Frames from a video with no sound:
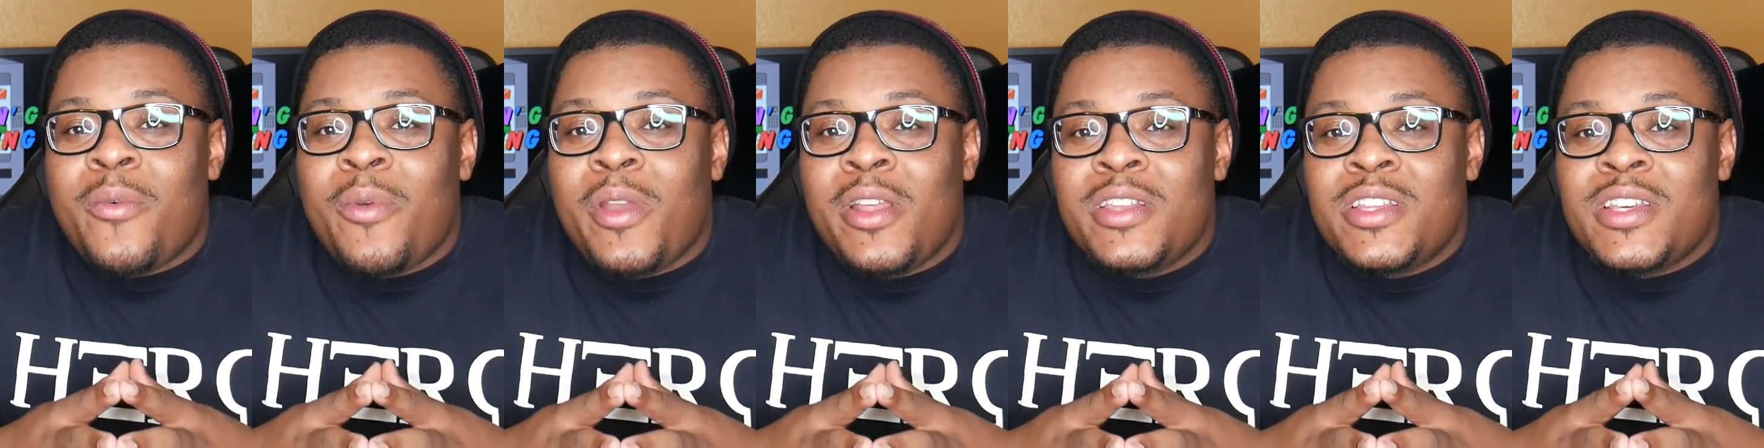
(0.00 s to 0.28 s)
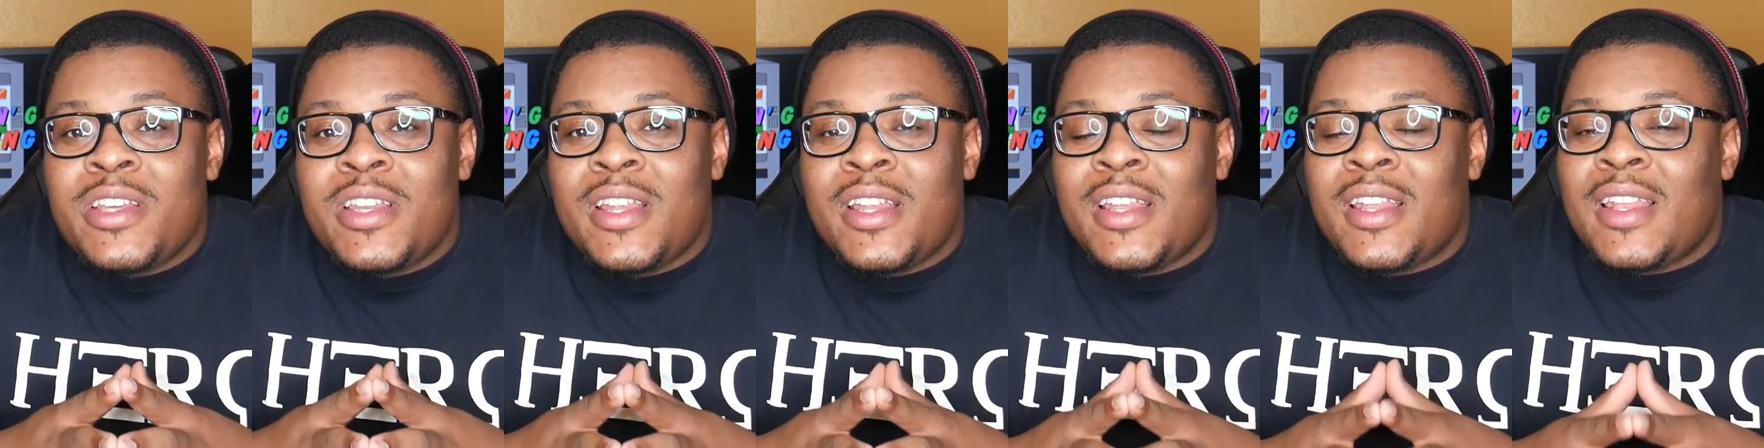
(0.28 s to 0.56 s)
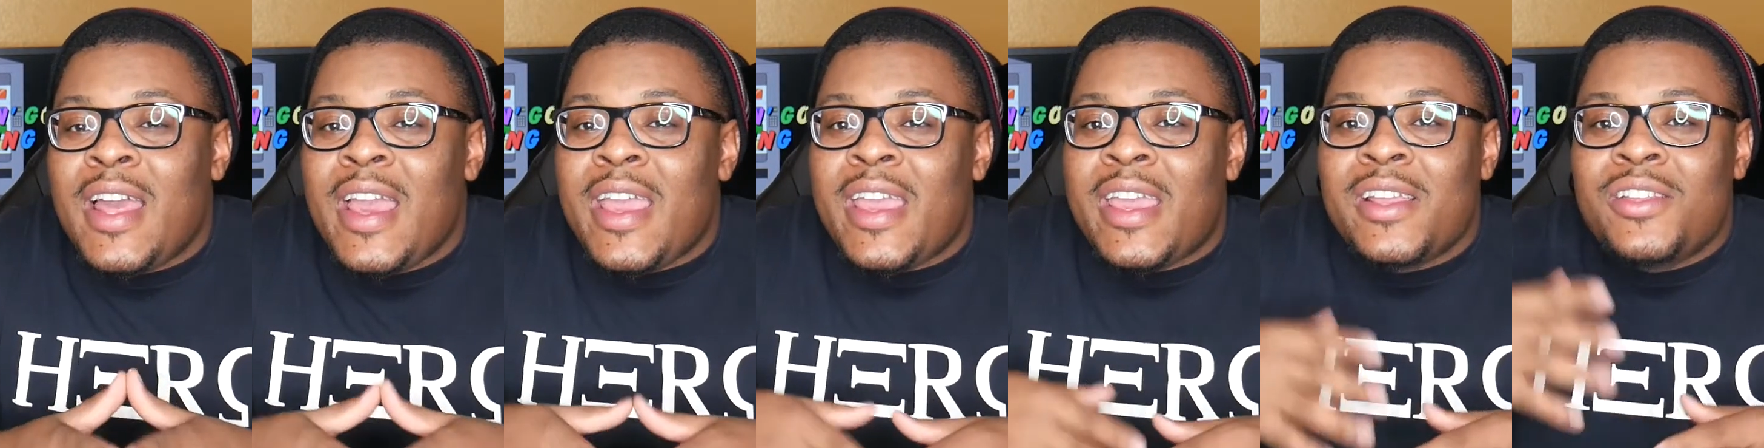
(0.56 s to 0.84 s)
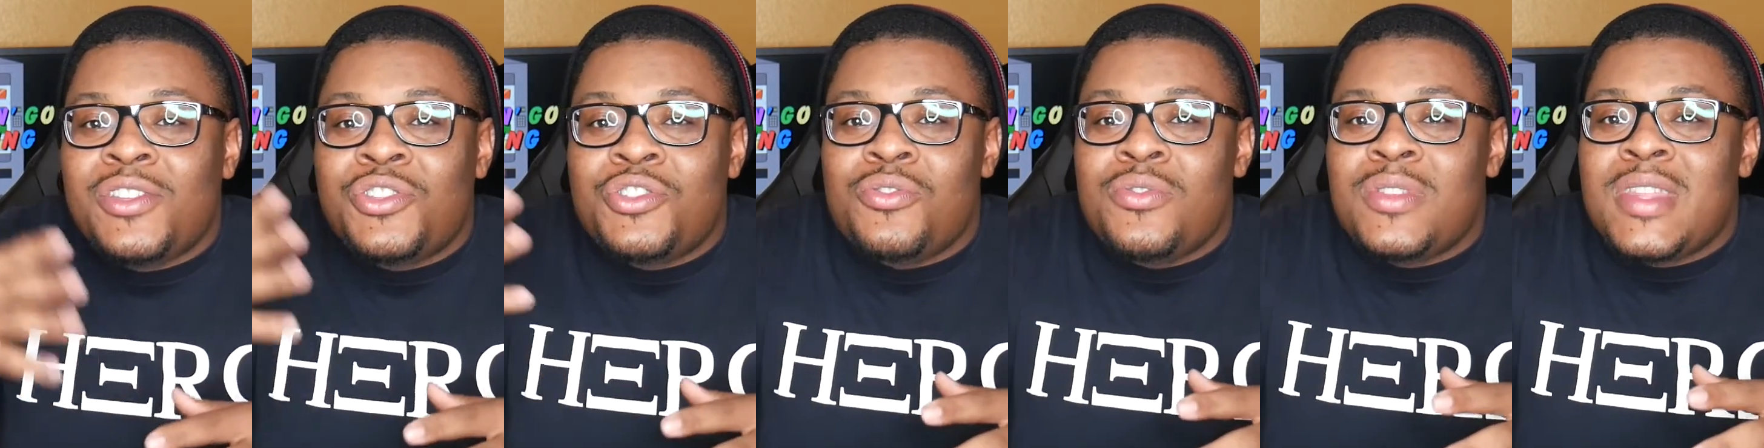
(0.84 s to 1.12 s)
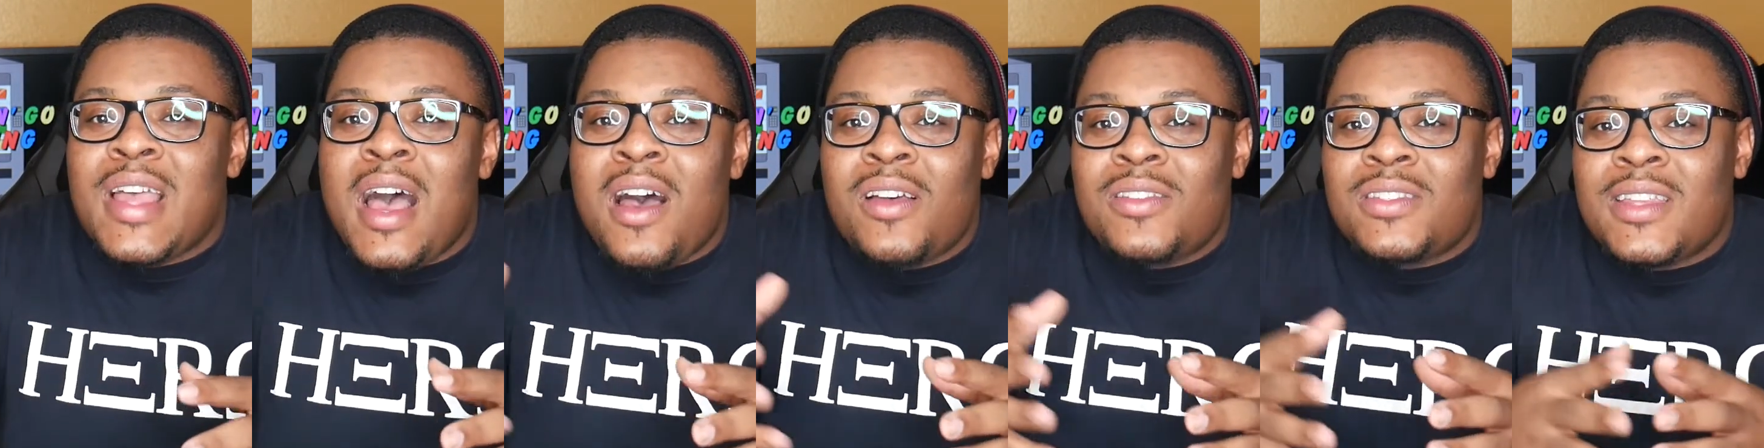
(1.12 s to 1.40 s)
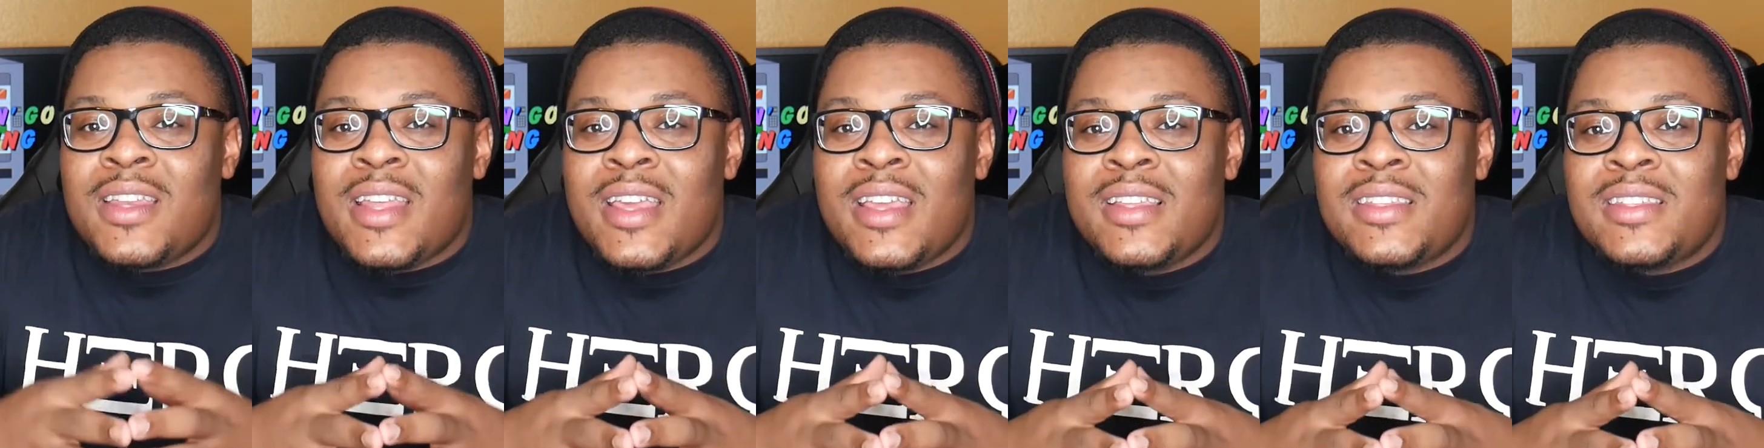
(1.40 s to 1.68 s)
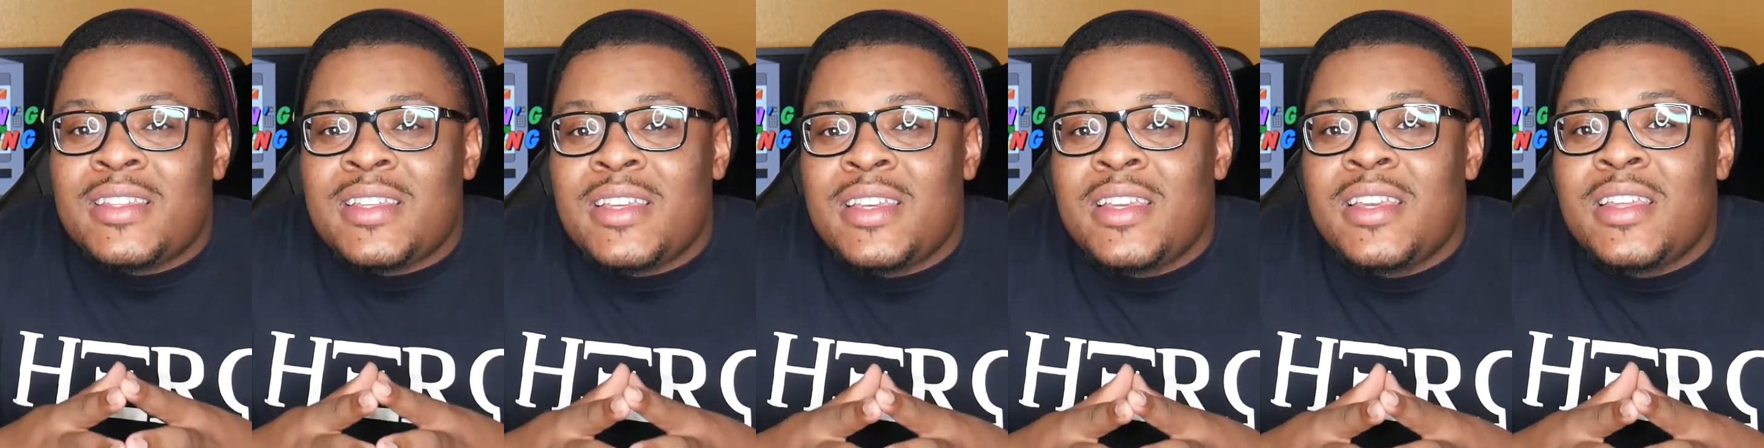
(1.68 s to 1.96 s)
We did it like in
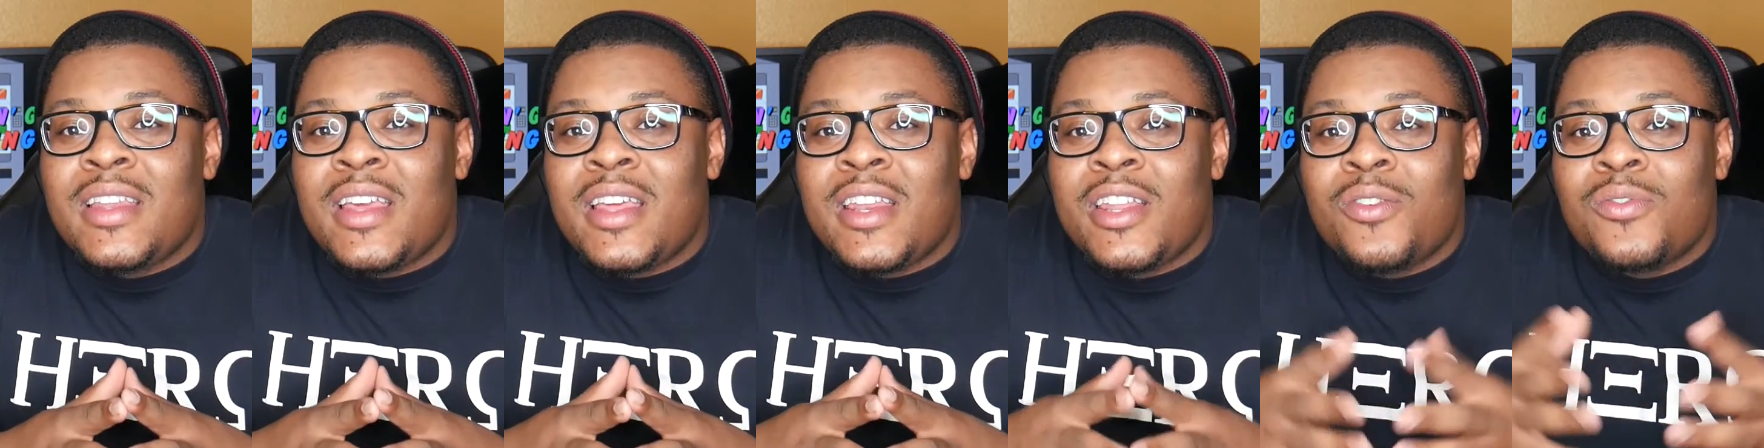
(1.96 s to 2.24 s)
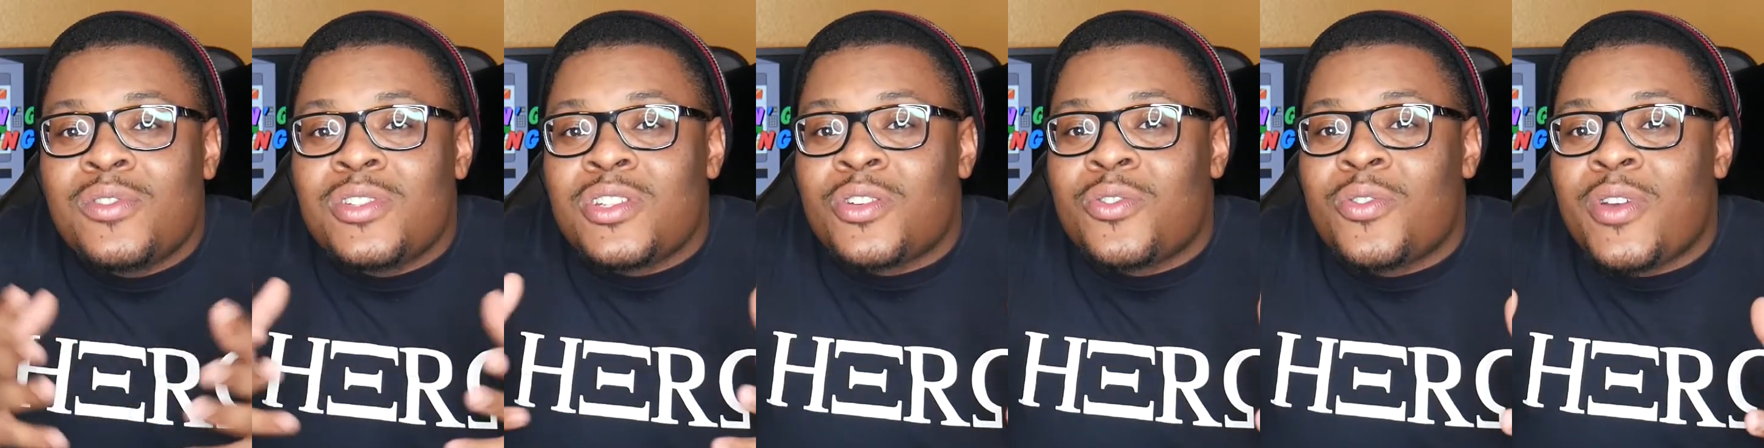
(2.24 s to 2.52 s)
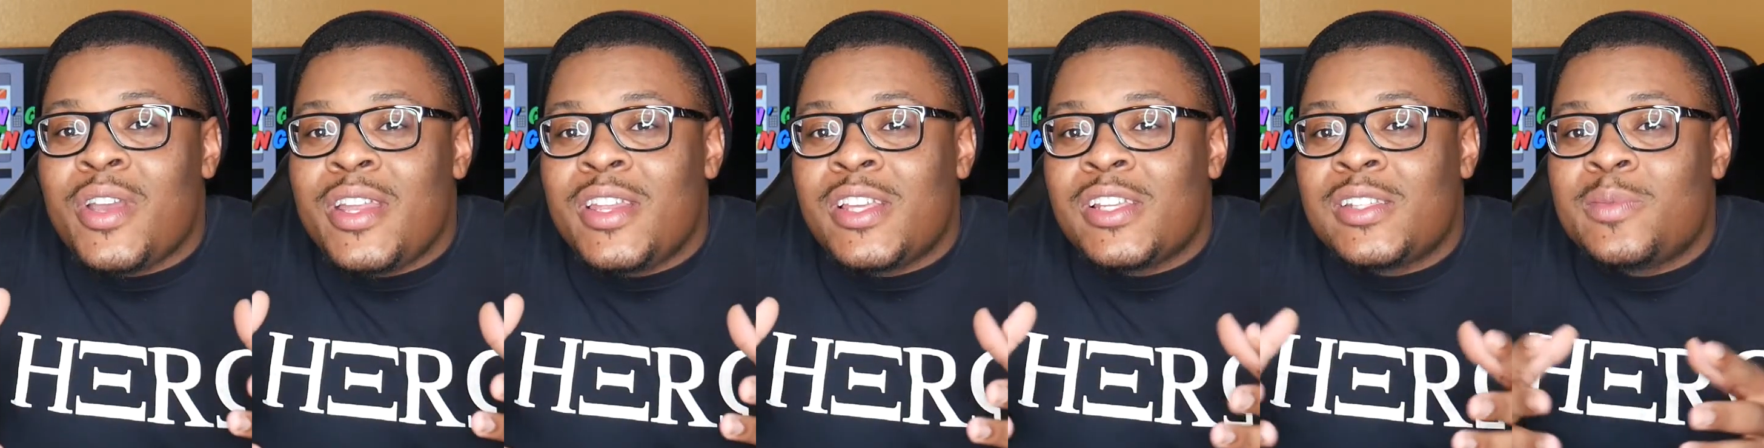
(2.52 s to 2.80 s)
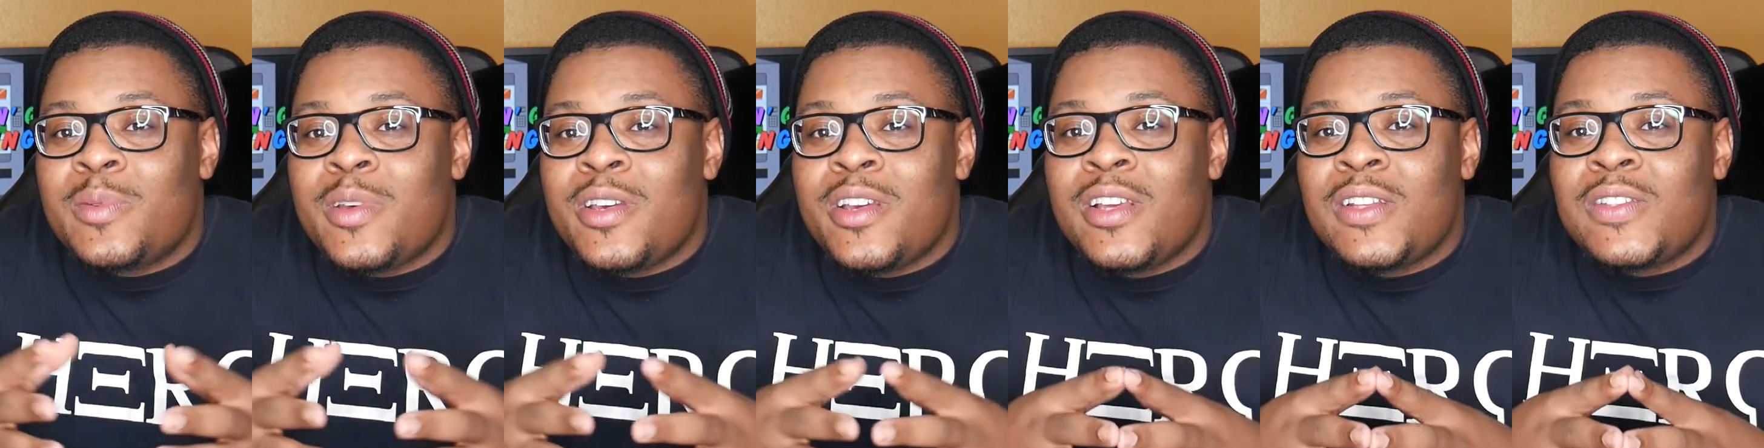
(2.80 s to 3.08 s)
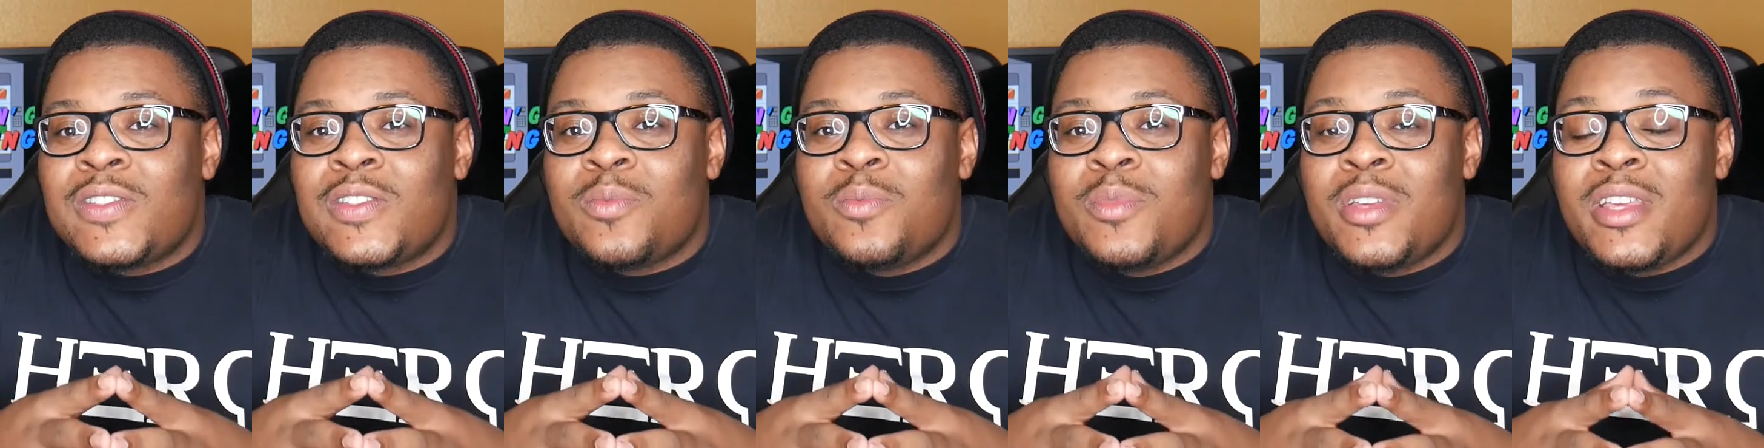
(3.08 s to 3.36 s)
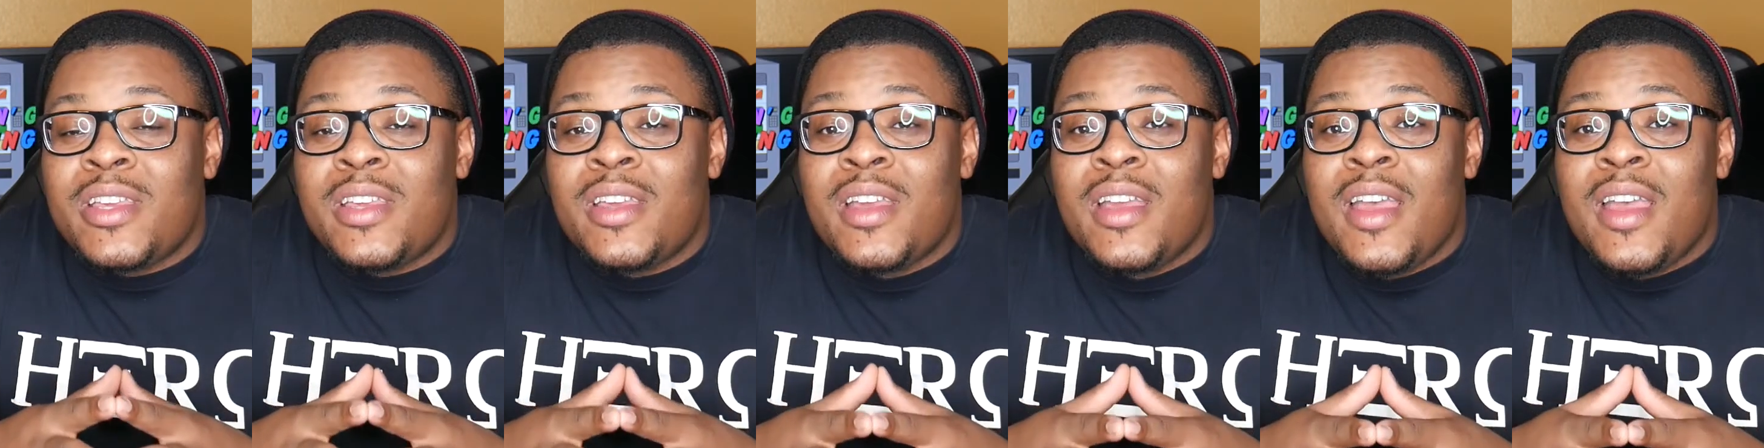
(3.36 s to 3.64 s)
2018, and it was a great experience for me.